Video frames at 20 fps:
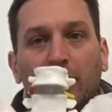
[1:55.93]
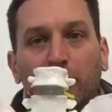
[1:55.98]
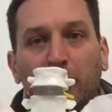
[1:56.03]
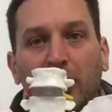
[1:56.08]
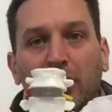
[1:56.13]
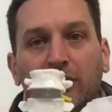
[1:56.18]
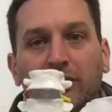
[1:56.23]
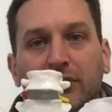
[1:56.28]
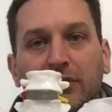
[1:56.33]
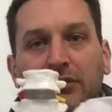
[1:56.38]

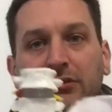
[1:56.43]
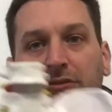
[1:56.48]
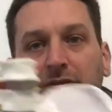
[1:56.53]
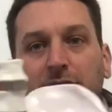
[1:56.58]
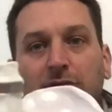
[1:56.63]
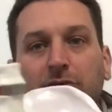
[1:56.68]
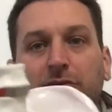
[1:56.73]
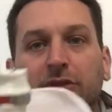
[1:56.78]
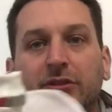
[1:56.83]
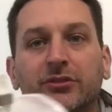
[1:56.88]
Pelvis
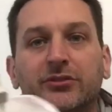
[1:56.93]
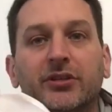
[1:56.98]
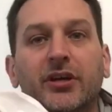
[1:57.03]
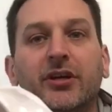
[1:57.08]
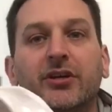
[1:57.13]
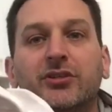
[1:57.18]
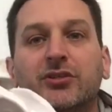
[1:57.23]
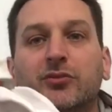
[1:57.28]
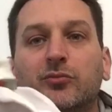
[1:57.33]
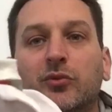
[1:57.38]

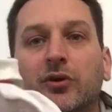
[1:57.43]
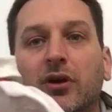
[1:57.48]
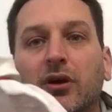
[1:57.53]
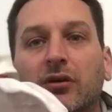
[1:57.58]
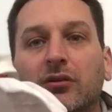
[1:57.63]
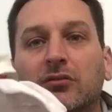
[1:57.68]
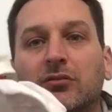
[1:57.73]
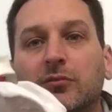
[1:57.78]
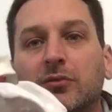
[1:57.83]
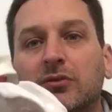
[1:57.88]
orientation, we're
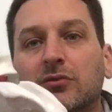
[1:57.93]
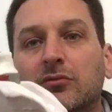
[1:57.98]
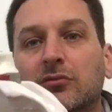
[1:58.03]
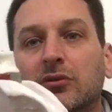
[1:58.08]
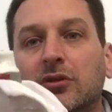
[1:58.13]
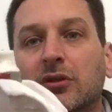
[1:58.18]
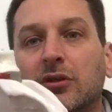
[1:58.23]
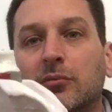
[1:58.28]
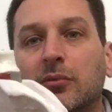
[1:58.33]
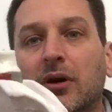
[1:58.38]
going to be
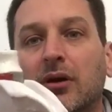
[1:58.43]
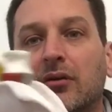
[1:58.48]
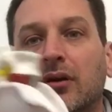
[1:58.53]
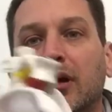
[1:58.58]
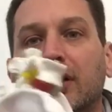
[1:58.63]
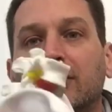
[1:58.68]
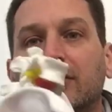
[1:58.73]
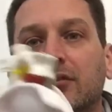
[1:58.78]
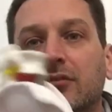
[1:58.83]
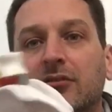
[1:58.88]
talking about
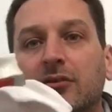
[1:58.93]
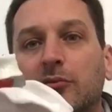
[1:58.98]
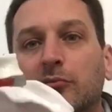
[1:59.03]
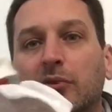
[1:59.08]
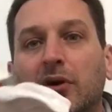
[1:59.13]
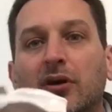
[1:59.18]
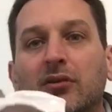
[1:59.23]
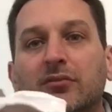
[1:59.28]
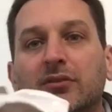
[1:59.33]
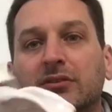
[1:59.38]
anterior and
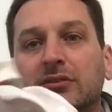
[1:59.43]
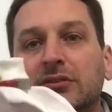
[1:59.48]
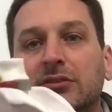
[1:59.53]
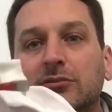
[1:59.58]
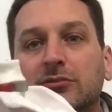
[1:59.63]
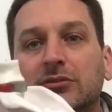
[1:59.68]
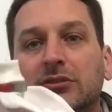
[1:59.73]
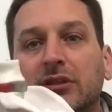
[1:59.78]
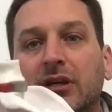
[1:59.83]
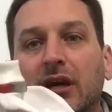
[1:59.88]
pelvic
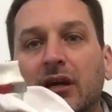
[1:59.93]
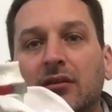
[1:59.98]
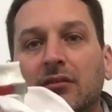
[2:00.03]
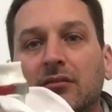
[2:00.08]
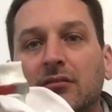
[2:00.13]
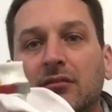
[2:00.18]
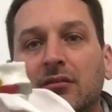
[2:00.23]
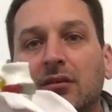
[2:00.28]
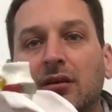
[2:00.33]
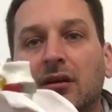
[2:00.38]
tilt
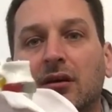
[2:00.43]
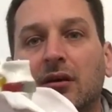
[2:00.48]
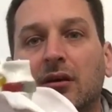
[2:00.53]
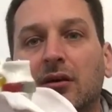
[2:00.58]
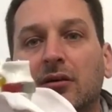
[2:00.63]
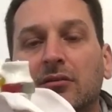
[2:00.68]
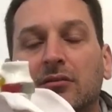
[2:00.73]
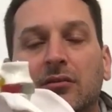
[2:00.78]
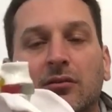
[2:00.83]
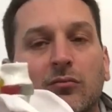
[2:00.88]
again.
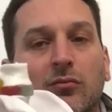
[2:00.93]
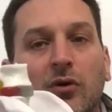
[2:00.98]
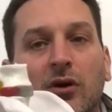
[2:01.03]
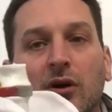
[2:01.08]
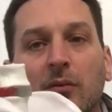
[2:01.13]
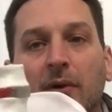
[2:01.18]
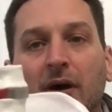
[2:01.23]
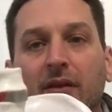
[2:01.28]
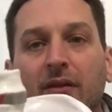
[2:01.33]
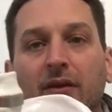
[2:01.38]
Don't
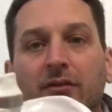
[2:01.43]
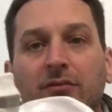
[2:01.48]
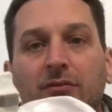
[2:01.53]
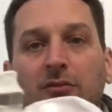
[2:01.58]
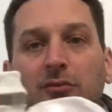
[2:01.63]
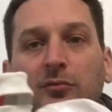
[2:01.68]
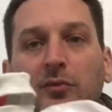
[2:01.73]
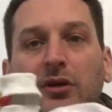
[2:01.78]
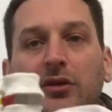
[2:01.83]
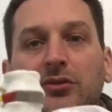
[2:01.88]
worry about that
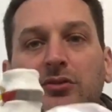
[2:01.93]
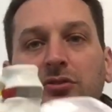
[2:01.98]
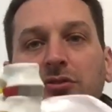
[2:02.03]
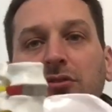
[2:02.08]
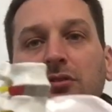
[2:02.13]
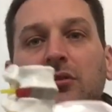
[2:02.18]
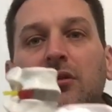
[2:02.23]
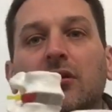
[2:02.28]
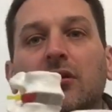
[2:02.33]
too much.